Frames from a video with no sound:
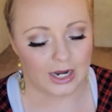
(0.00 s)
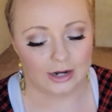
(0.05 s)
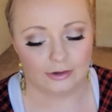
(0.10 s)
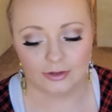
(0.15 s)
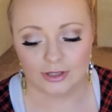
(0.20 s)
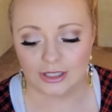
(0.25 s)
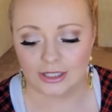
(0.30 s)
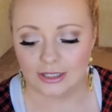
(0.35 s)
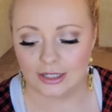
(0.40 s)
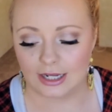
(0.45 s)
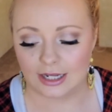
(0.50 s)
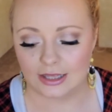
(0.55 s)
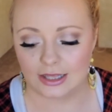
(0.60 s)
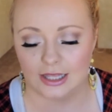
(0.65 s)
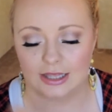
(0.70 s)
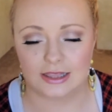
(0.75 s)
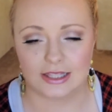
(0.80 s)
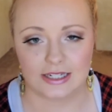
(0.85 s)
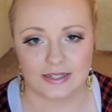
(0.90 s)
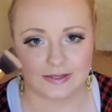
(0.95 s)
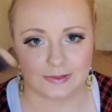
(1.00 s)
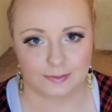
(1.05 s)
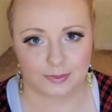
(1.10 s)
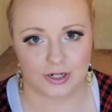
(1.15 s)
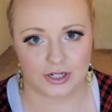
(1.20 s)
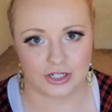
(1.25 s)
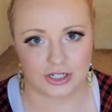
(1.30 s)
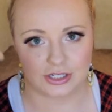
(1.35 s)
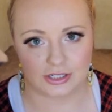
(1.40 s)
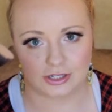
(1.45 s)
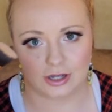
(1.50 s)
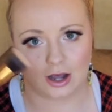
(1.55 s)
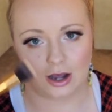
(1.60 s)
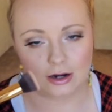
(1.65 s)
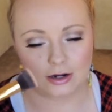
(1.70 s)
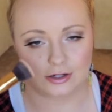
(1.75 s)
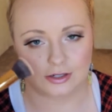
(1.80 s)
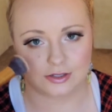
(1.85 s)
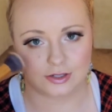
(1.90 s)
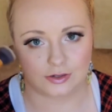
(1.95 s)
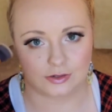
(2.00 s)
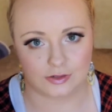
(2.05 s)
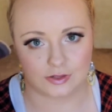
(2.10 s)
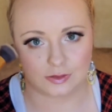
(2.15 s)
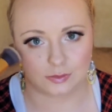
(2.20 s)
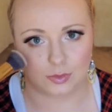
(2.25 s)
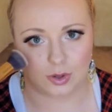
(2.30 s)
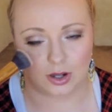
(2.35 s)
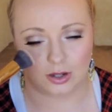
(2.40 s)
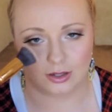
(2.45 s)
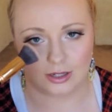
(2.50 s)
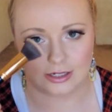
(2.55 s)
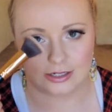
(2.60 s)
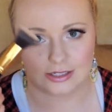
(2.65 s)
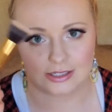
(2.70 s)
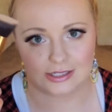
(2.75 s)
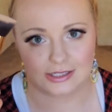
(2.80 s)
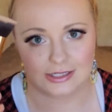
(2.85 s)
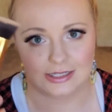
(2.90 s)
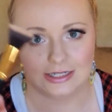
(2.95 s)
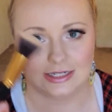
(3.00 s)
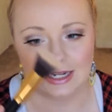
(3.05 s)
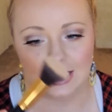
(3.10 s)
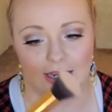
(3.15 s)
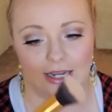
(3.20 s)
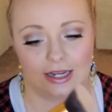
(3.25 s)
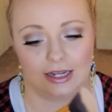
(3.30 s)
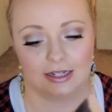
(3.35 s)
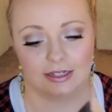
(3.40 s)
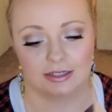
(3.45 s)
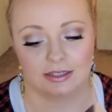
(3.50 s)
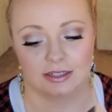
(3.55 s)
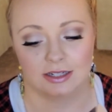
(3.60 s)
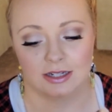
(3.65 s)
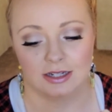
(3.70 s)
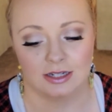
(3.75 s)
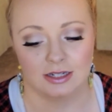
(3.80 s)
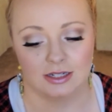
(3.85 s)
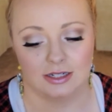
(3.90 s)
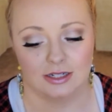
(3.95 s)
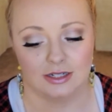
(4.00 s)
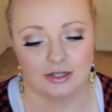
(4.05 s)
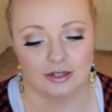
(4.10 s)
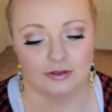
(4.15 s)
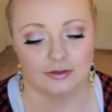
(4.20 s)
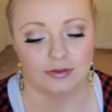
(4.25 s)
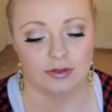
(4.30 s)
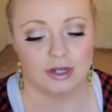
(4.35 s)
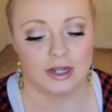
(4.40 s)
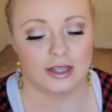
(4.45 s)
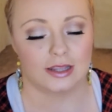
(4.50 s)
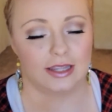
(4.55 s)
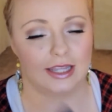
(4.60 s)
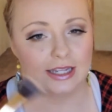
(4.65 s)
I really like that these brushes are so small and sleek, and you know,